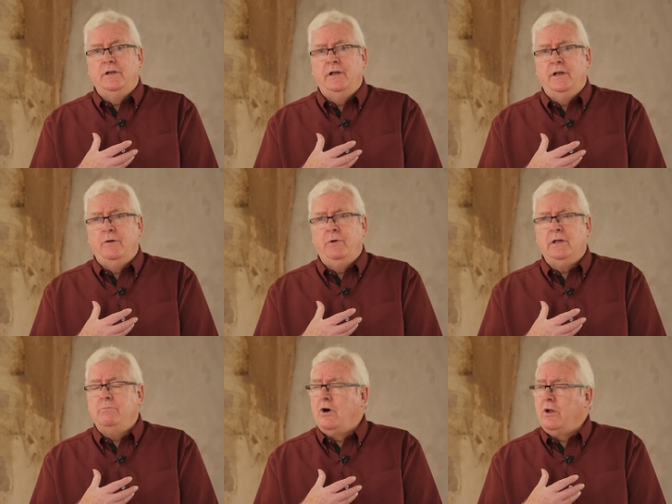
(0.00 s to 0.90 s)
Uh, we
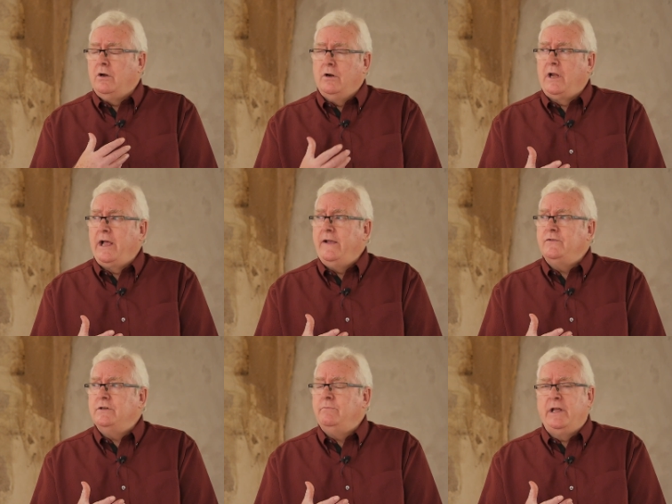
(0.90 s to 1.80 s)
can model our
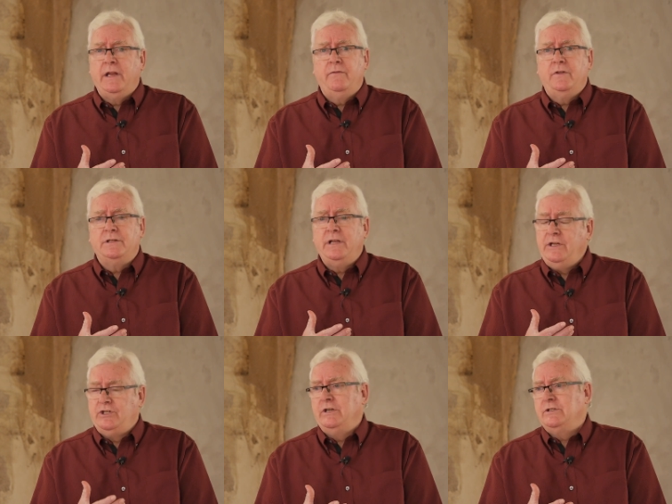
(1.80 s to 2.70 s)
lives in many of the
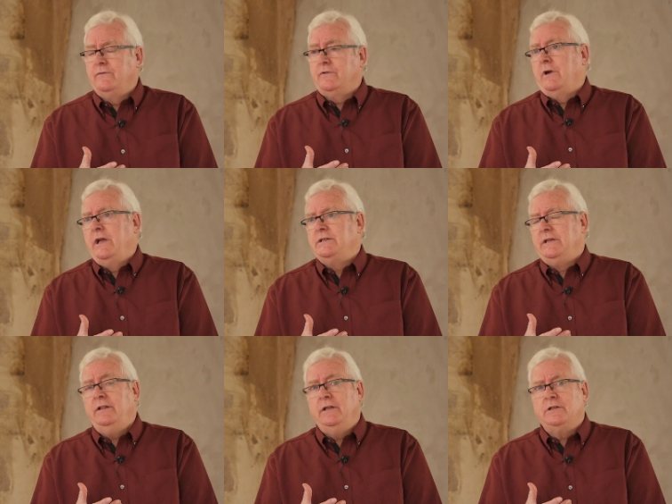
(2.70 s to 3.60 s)
teachings of
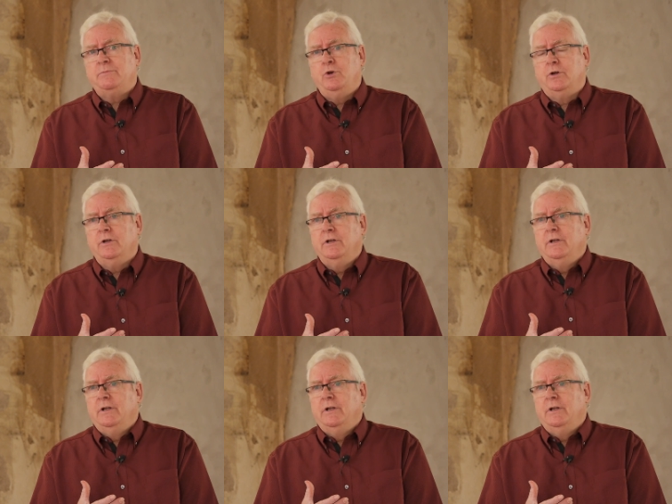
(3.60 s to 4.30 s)
Christ in this book.